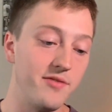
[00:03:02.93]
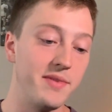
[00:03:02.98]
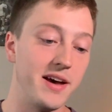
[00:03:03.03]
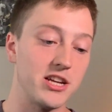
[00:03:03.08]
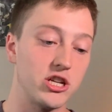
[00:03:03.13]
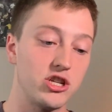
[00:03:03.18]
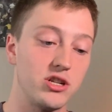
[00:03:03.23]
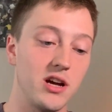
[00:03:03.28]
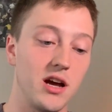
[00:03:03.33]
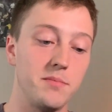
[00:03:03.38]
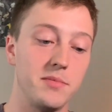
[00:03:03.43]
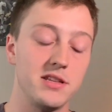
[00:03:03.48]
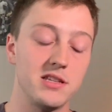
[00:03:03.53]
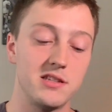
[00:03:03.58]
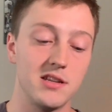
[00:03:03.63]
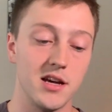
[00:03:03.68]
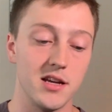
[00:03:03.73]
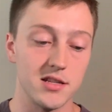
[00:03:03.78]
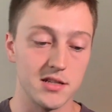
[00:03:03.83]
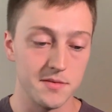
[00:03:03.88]
Matt Schneidman
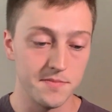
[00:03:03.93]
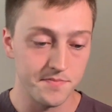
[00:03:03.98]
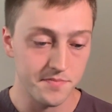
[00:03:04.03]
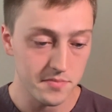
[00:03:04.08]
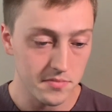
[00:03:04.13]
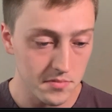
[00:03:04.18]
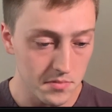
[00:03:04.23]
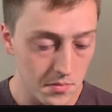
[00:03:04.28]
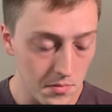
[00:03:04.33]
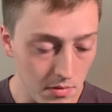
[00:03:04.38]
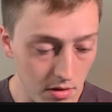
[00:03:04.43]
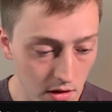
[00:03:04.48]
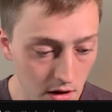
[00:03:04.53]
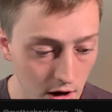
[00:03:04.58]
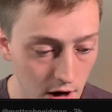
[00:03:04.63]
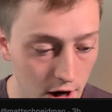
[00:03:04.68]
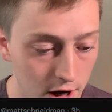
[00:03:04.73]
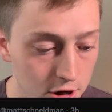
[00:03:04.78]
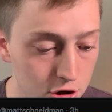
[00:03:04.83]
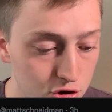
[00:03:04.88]
says,
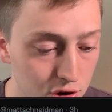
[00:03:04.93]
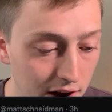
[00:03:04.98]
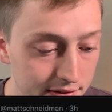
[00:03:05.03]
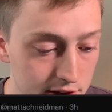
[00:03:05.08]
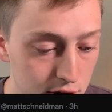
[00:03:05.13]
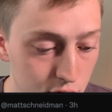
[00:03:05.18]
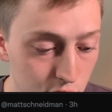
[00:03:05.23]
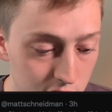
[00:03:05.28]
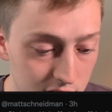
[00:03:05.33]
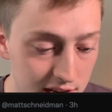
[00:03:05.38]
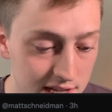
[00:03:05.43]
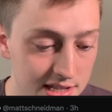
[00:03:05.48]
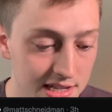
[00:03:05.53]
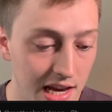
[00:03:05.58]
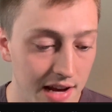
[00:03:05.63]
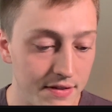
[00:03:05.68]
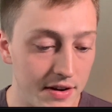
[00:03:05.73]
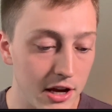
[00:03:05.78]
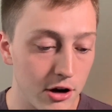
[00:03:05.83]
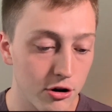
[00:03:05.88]
undrafted rookie
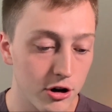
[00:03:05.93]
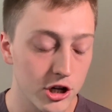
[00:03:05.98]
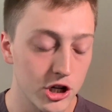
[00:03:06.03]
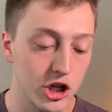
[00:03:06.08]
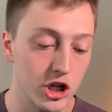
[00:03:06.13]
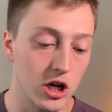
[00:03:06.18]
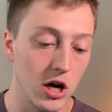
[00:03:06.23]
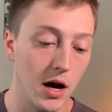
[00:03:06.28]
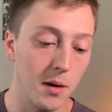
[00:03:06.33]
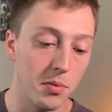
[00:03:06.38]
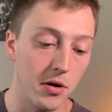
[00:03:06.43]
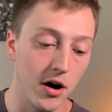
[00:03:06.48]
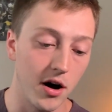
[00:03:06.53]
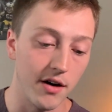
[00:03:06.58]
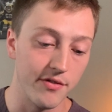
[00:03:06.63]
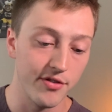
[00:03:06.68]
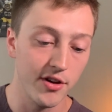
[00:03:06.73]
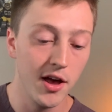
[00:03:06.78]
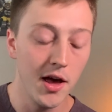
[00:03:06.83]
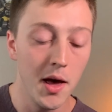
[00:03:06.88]
safety Christian
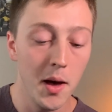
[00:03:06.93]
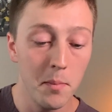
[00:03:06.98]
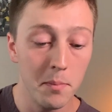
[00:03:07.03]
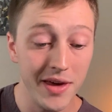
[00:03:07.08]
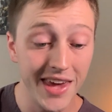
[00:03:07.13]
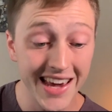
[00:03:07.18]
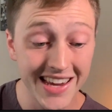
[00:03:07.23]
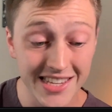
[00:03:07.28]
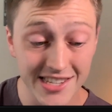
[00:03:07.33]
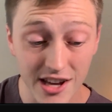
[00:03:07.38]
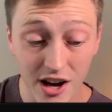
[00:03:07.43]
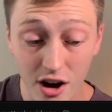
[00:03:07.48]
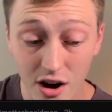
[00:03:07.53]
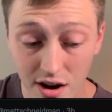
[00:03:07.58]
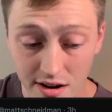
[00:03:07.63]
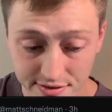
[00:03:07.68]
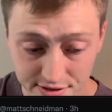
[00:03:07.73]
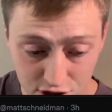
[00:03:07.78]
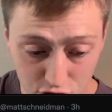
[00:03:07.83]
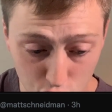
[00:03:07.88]
Uphoff picks
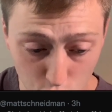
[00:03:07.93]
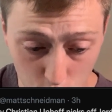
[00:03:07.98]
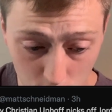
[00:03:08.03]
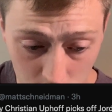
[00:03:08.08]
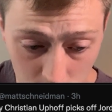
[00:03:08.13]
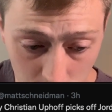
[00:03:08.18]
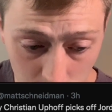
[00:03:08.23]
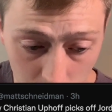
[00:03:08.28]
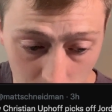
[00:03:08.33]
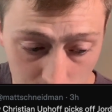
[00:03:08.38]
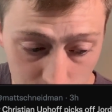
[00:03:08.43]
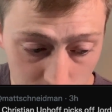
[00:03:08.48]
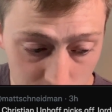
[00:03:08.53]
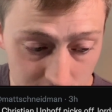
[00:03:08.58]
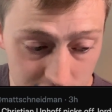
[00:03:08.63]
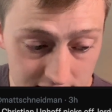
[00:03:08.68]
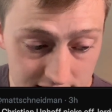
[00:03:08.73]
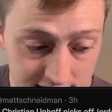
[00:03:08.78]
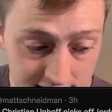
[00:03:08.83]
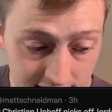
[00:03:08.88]
off Jordan Love on
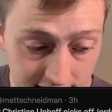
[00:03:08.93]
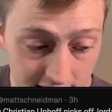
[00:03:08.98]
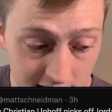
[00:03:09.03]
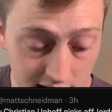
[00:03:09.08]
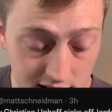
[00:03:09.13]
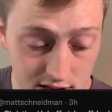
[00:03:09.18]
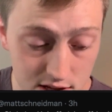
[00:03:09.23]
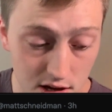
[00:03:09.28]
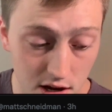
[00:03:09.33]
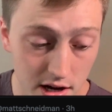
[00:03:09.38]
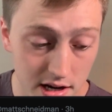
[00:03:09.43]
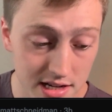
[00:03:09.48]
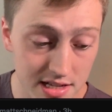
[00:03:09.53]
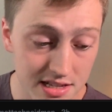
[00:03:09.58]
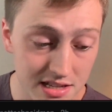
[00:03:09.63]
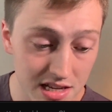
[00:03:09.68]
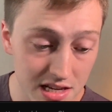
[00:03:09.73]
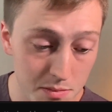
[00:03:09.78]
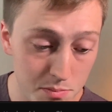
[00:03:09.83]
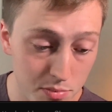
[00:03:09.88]
a dead duck
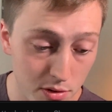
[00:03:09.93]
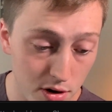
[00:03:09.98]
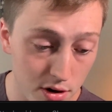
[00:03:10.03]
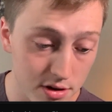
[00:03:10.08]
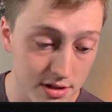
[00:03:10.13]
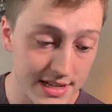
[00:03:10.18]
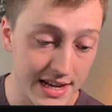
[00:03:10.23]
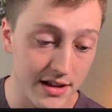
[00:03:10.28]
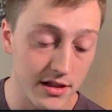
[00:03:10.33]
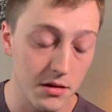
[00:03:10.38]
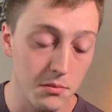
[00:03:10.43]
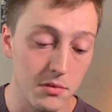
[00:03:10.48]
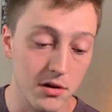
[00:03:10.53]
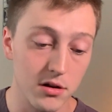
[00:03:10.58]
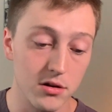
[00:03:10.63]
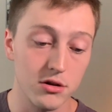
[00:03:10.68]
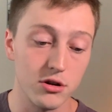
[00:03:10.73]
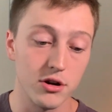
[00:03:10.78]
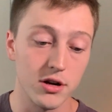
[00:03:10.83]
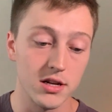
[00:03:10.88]
deep ball down the
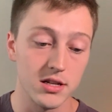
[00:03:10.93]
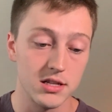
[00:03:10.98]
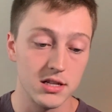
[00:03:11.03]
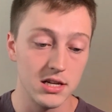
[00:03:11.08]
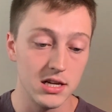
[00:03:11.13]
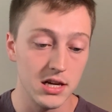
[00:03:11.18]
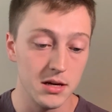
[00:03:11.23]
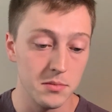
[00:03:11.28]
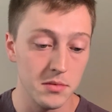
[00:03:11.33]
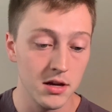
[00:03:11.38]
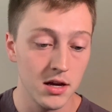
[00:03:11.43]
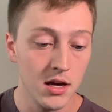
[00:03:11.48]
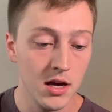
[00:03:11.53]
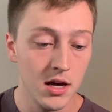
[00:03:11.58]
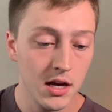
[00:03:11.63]
middle during team.